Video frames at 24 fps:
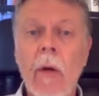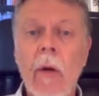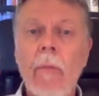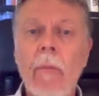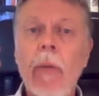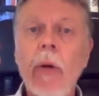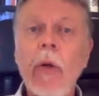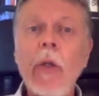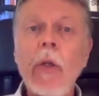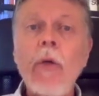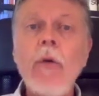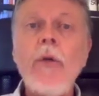
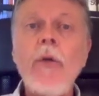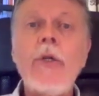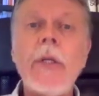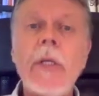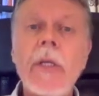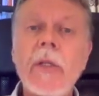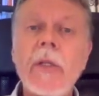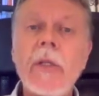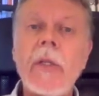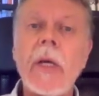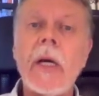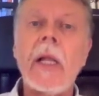pollution
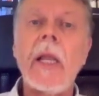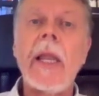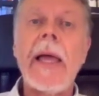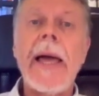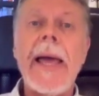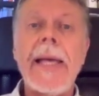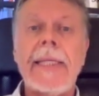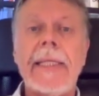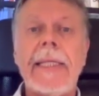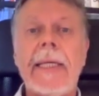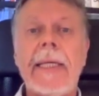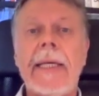is the
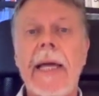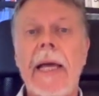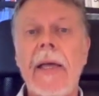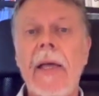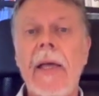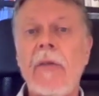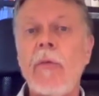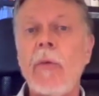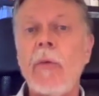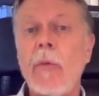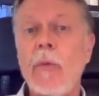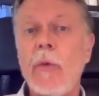classic.
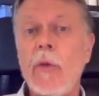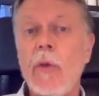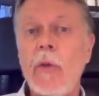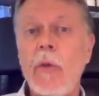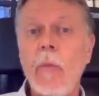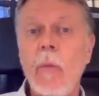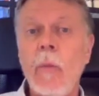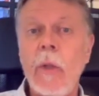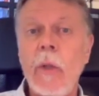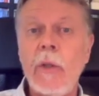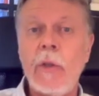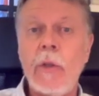That's what
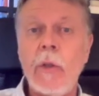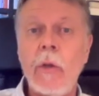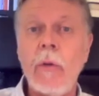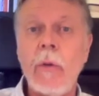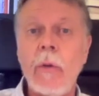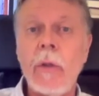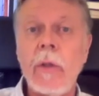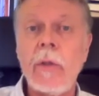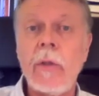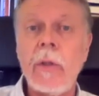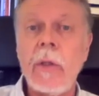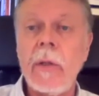we
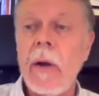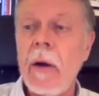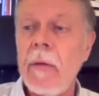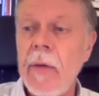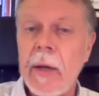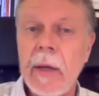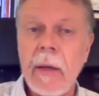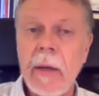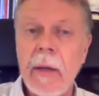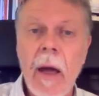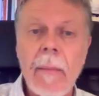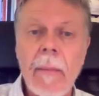students of
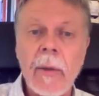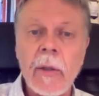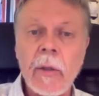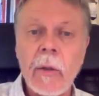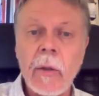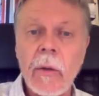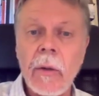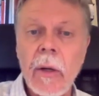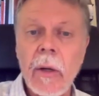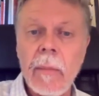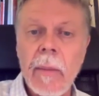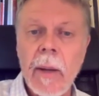economics
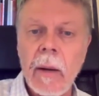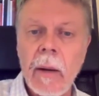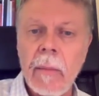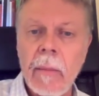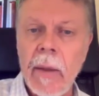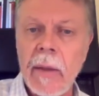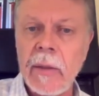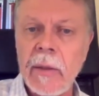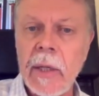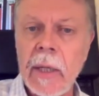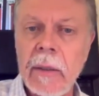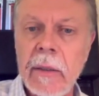learn about
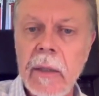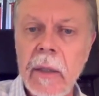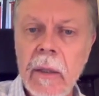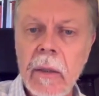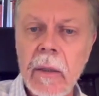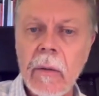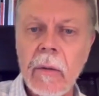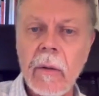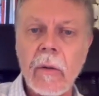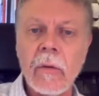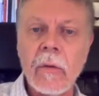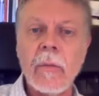as
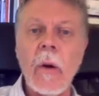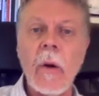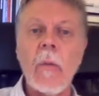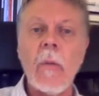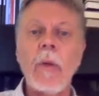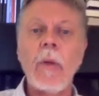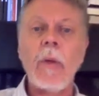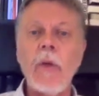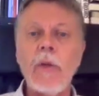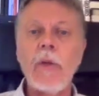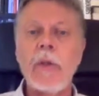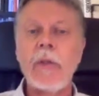18-year-olds. Well,
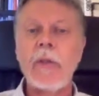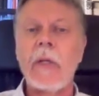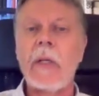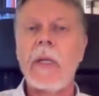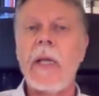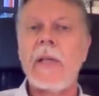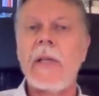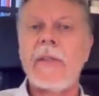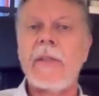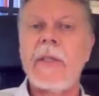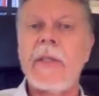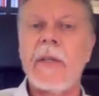pollution is a
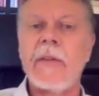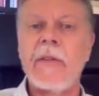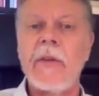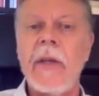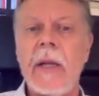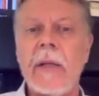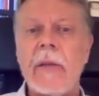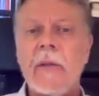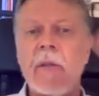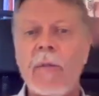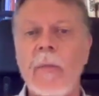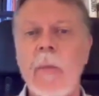classic
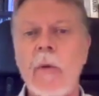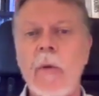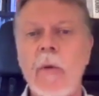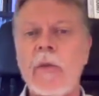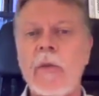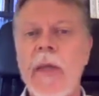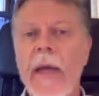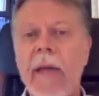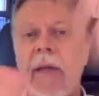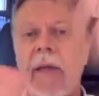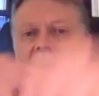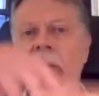externality.
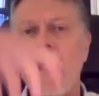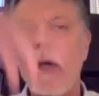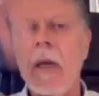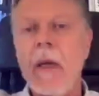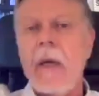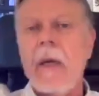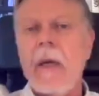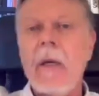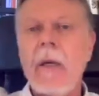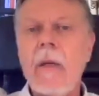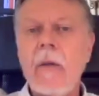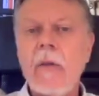Smokestacks
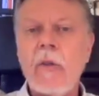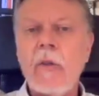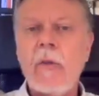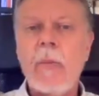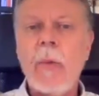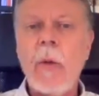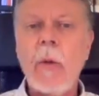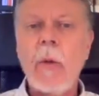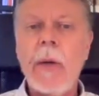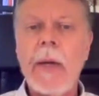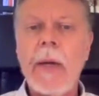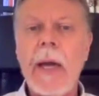
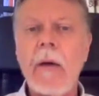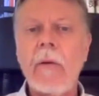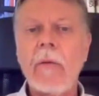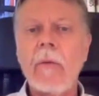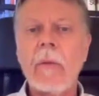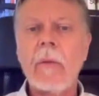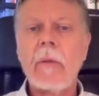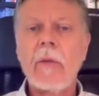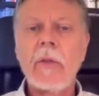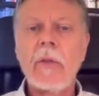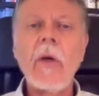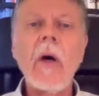spewing out
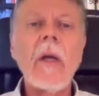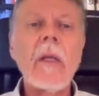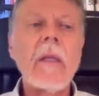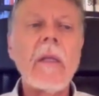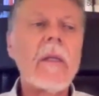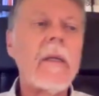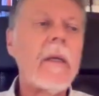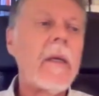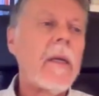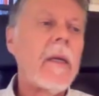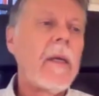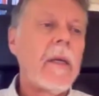soot,
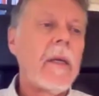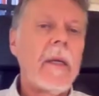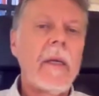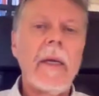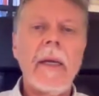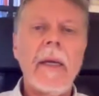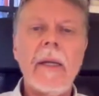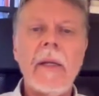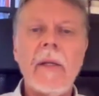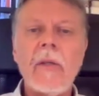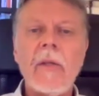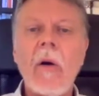
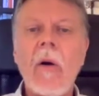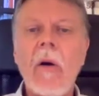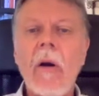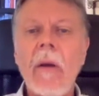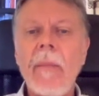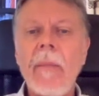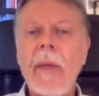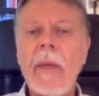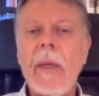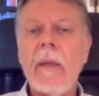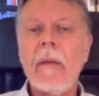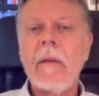and it's
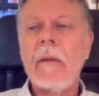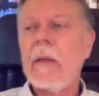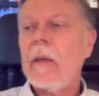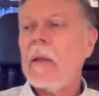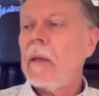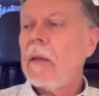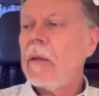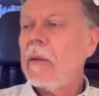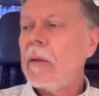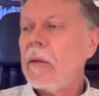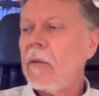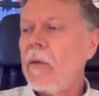harming
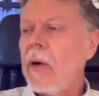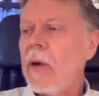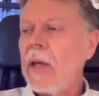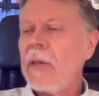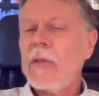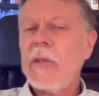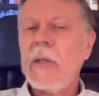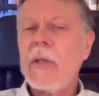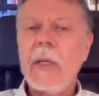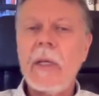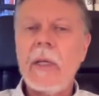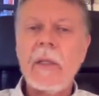the
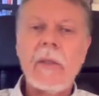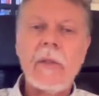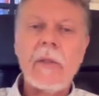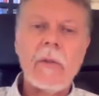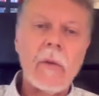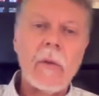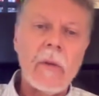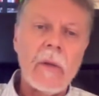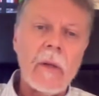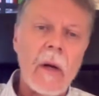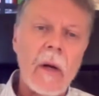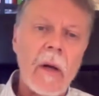residents
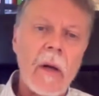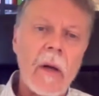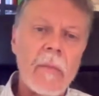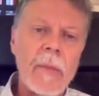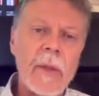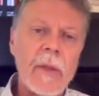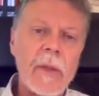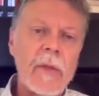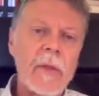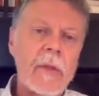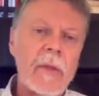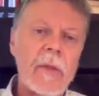or the other
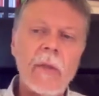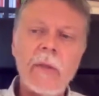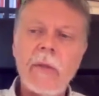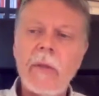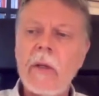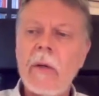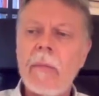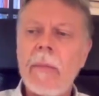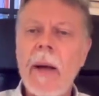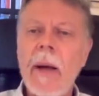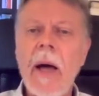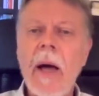businesses
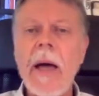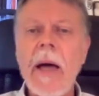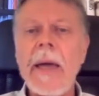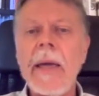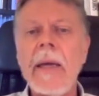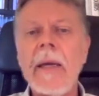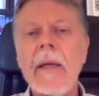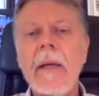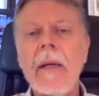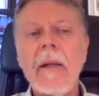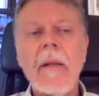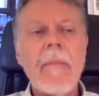nearby.